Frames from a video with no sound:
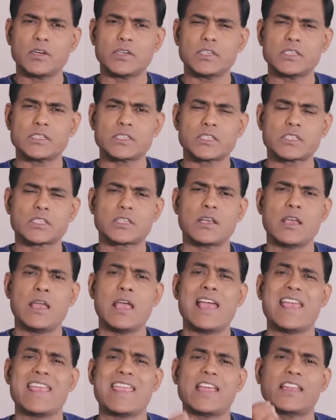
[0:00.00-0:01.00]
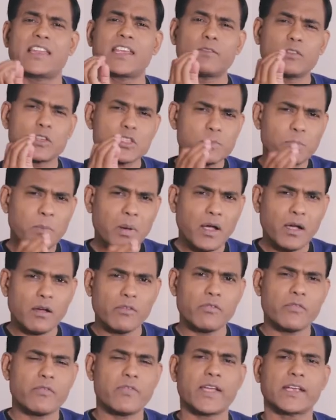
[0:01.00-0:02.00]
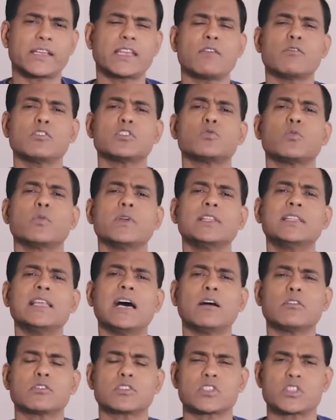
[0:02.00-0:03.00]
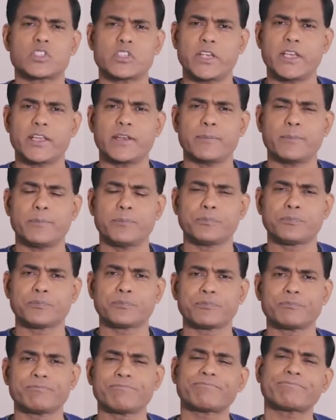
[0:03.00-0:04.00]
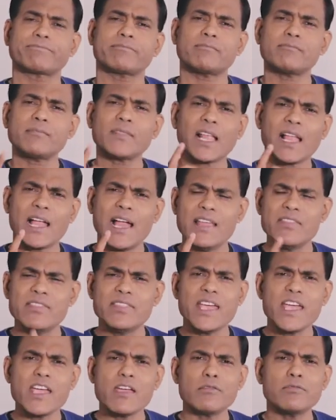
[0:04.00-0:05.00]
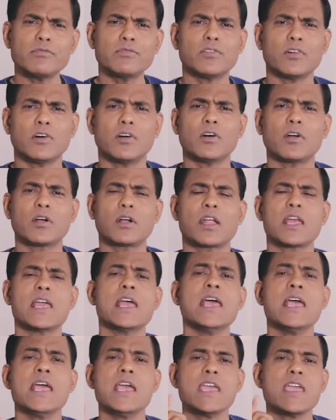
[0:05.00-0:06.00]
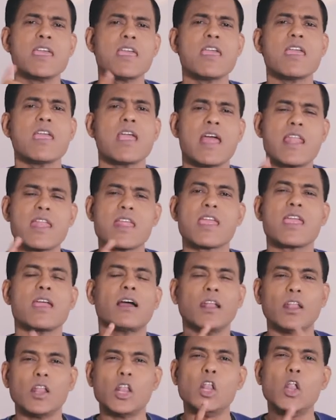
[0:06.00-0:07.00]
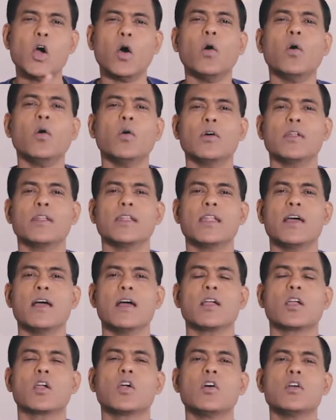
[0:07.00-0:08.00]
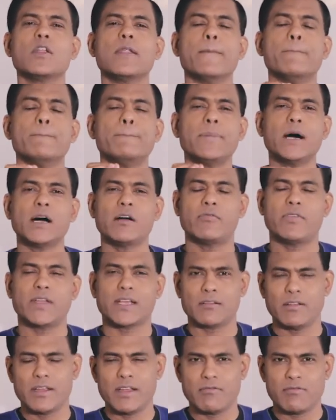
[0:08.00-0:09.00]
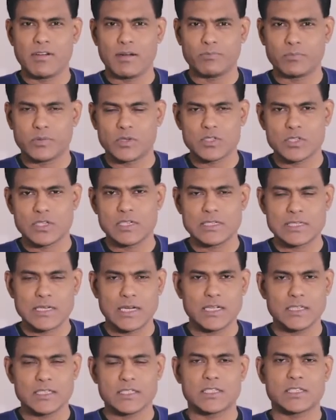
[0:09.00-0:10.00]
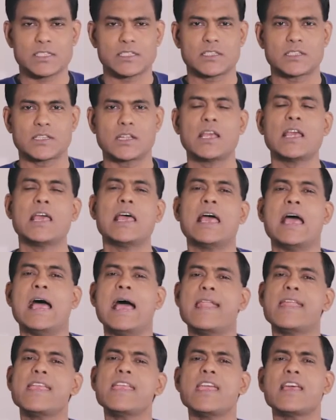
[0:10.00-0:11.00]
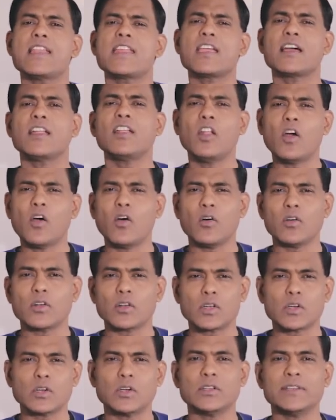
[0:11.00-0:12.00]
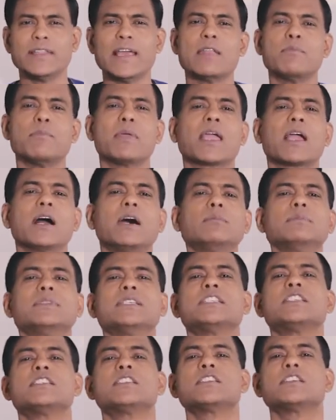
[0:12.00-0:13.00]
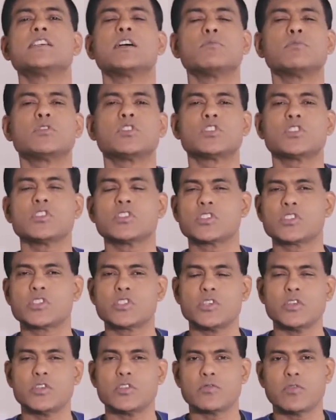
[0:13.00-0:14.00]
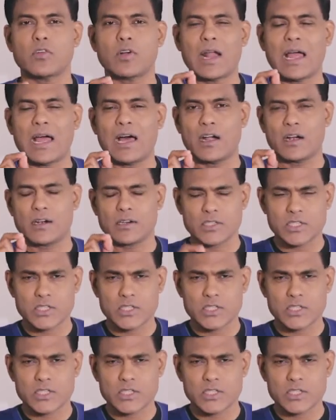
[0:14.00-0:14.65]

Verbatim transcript: us, yet he was perfect, he was without sin. And therefore, he and he alone could perfectly represent us. And he and he alone could then become the substitute for our